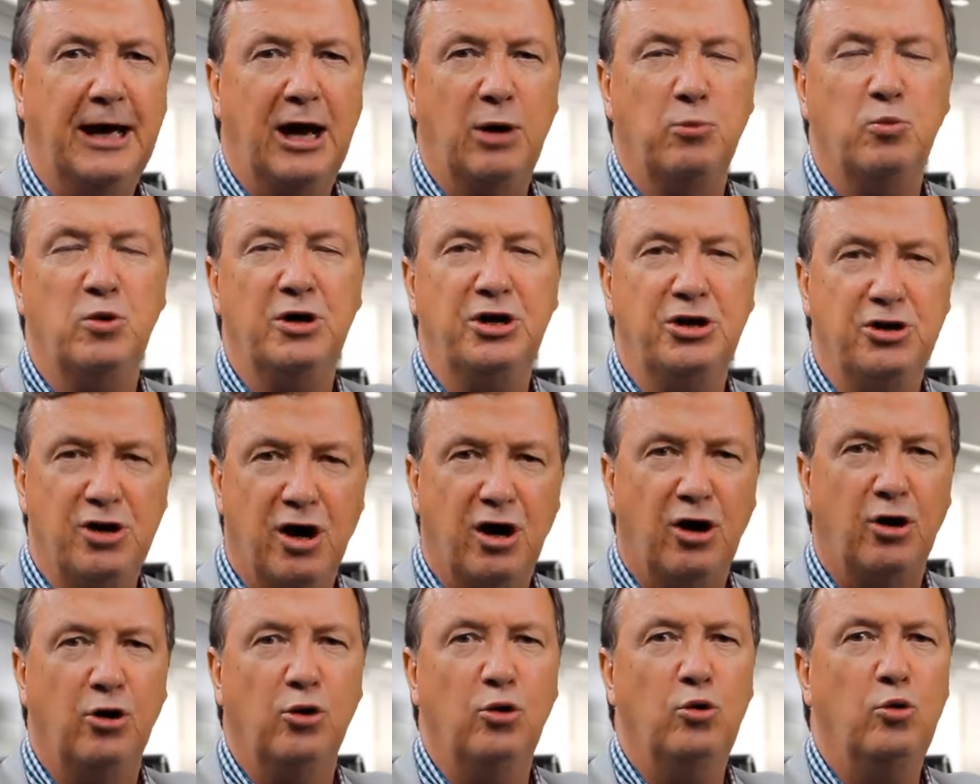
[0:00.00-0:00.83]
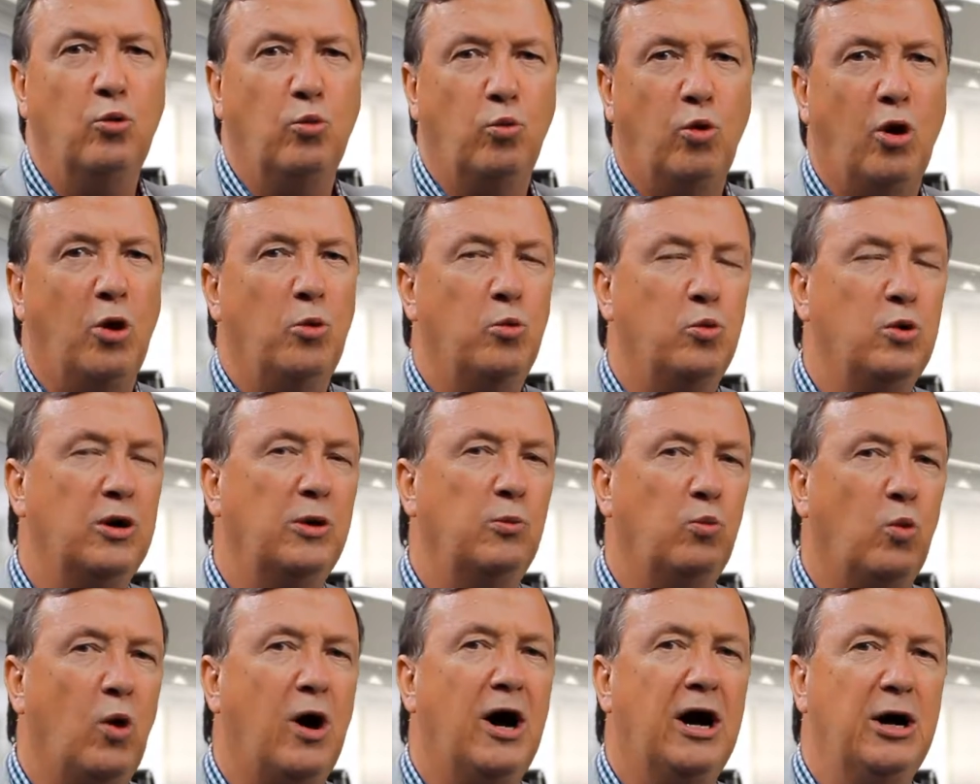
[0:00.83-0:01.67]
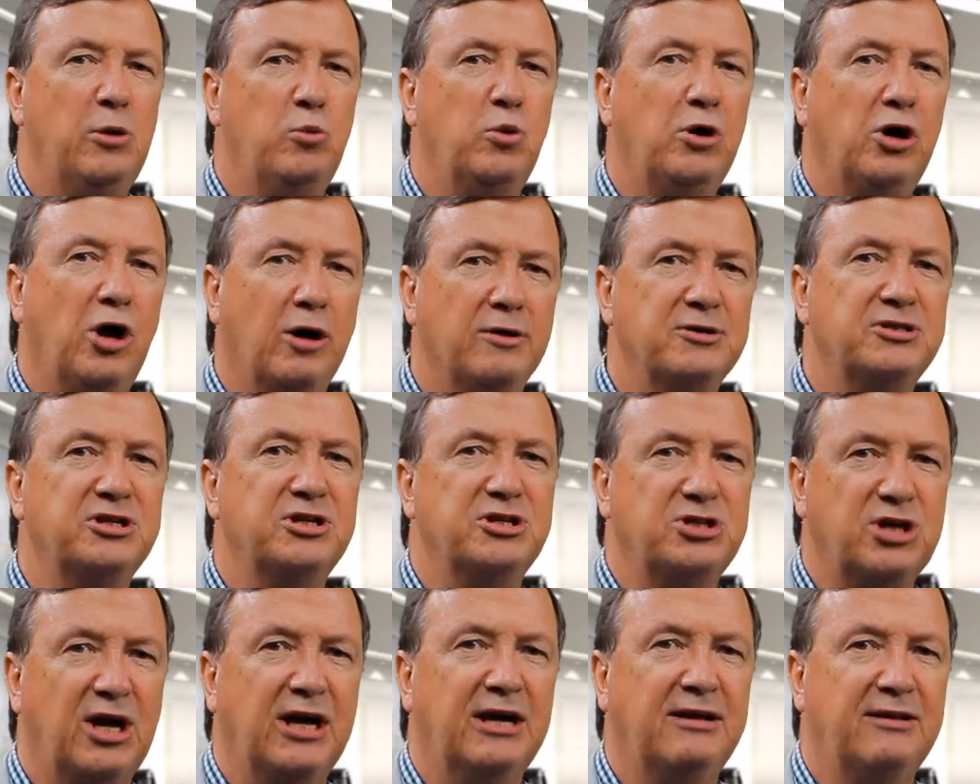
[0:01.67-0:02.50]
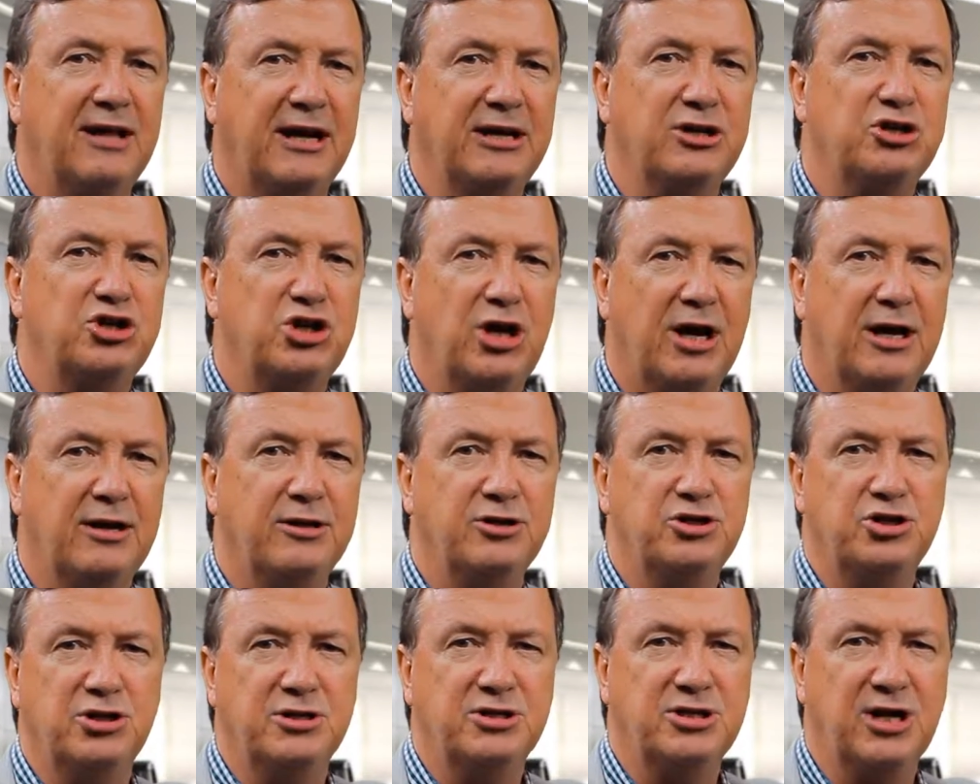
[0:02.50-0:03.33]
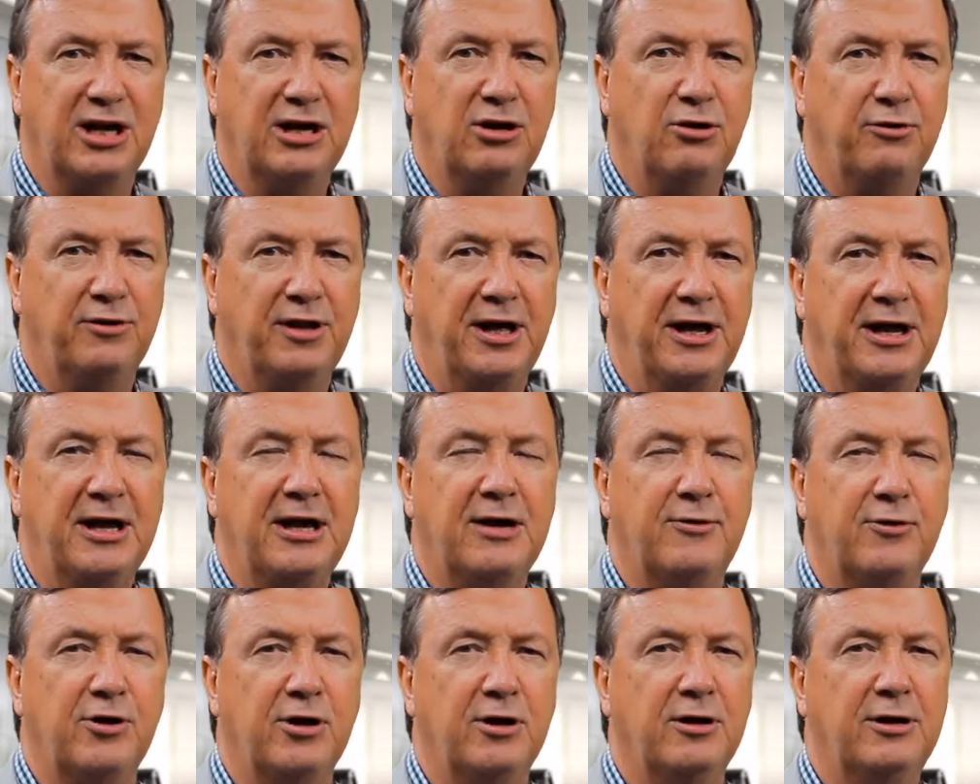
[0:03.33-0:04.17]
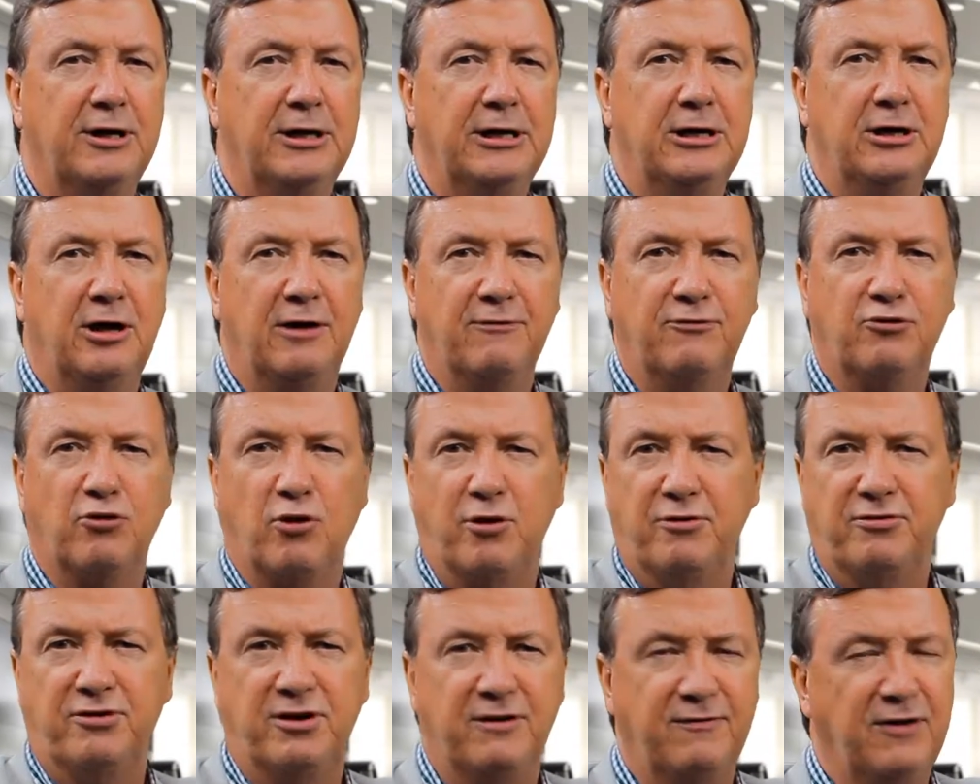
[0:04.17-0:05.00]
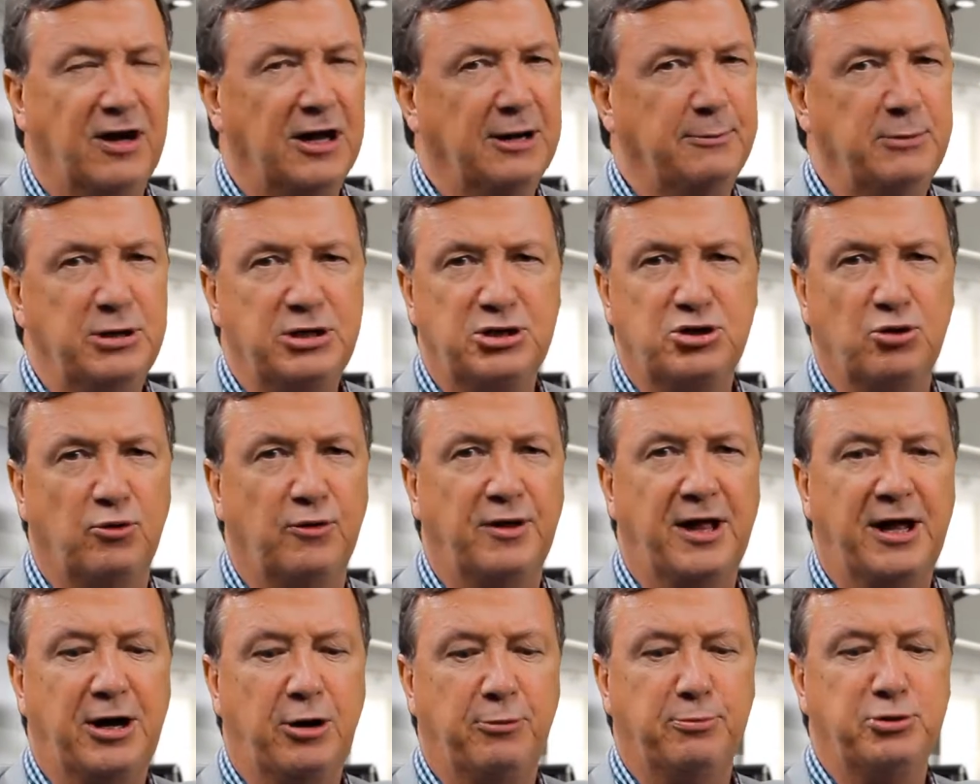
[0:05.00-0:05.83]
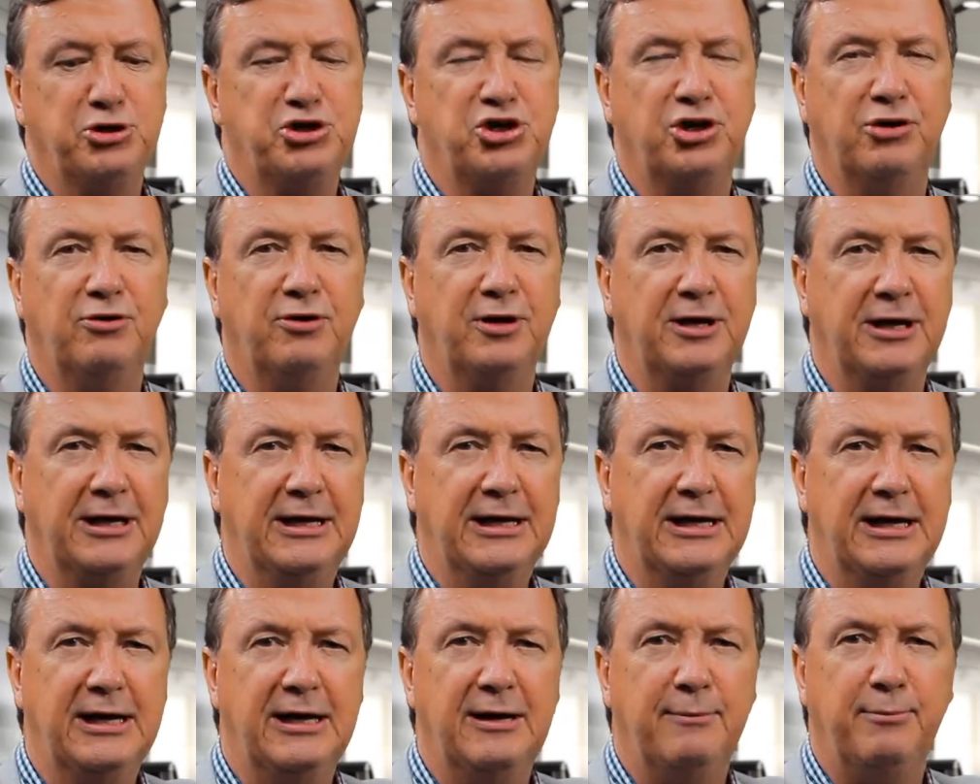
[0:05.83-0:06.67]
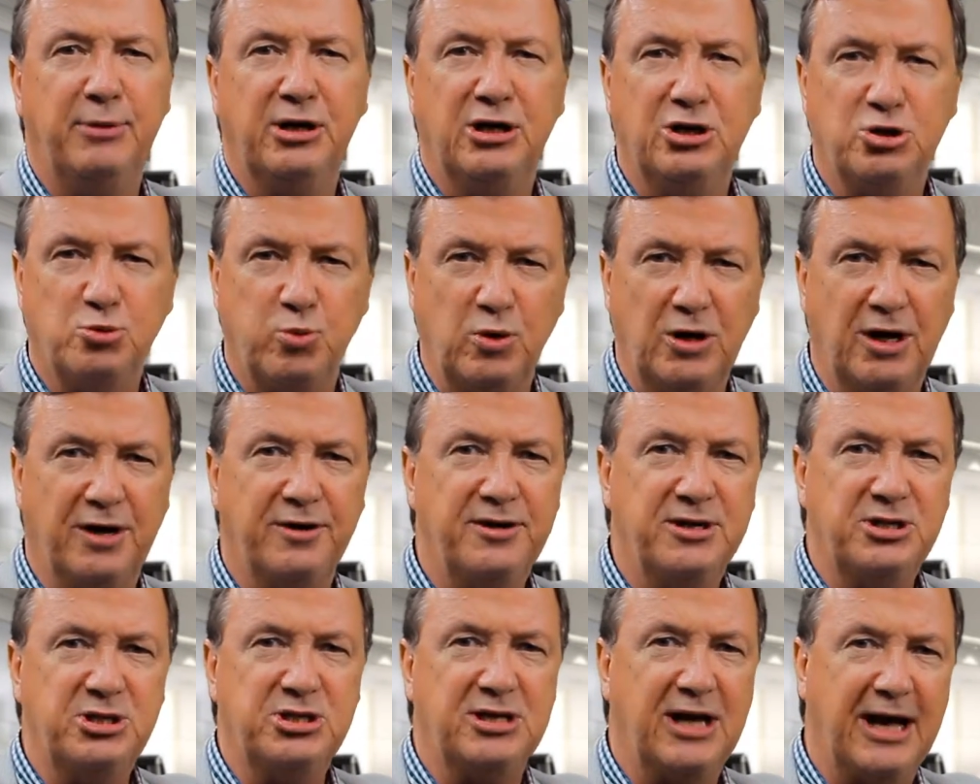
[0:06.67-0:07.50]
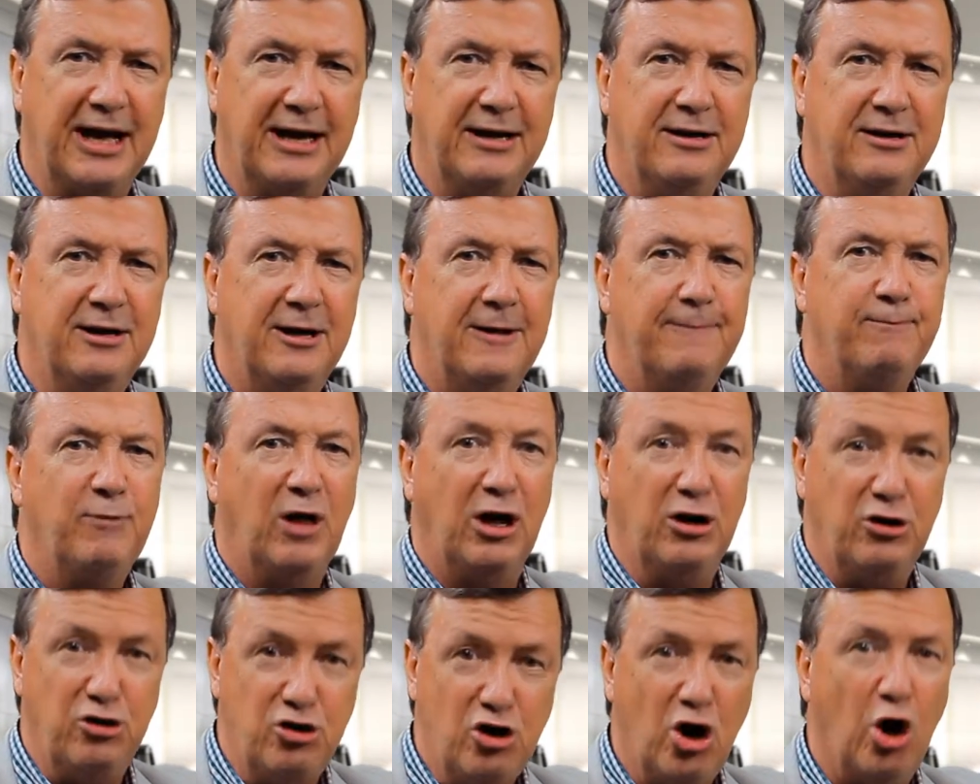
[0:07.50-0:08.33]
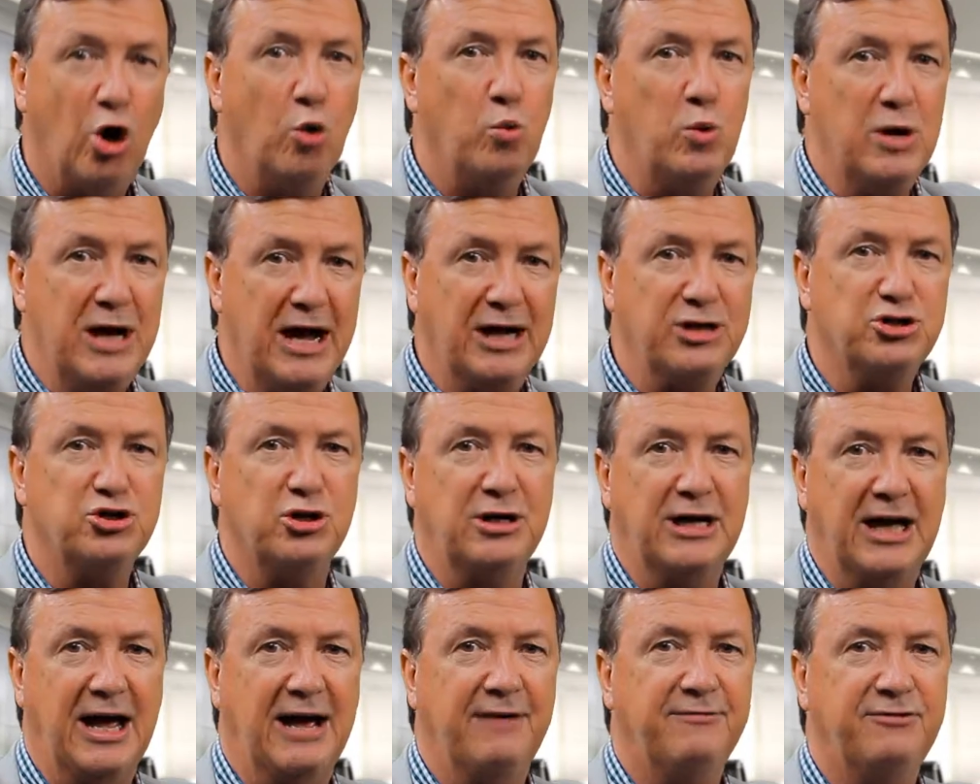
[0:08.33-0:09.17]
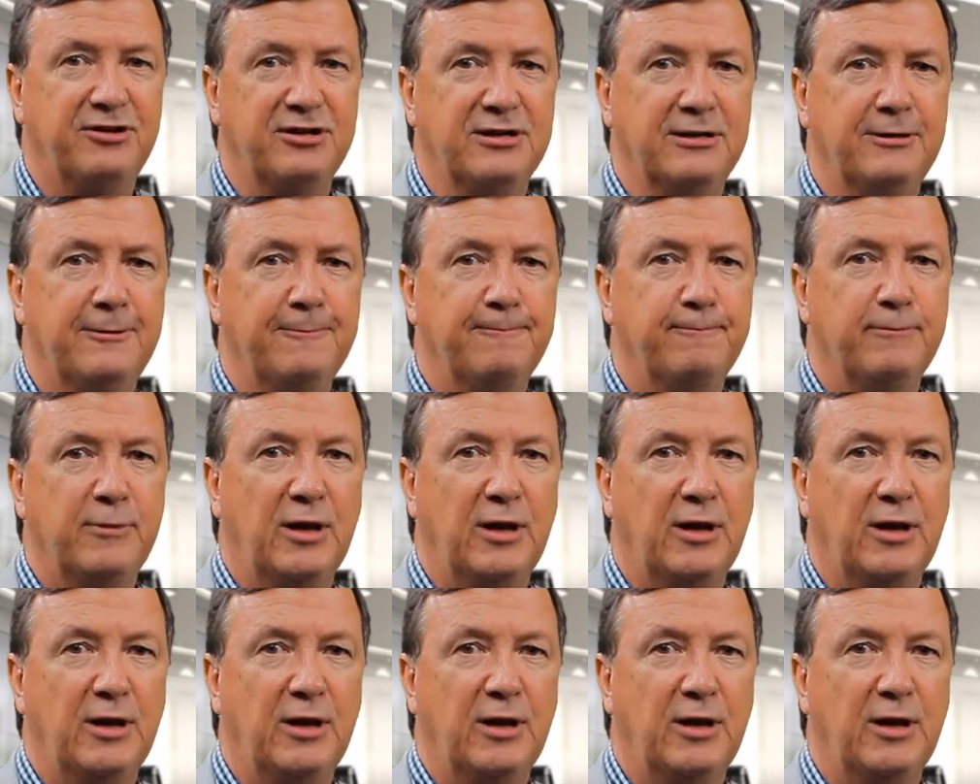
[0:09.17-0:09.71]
and we know why we're going to take that challenge and take on that area of growth development or that opportunity, because we understand and know we actually have to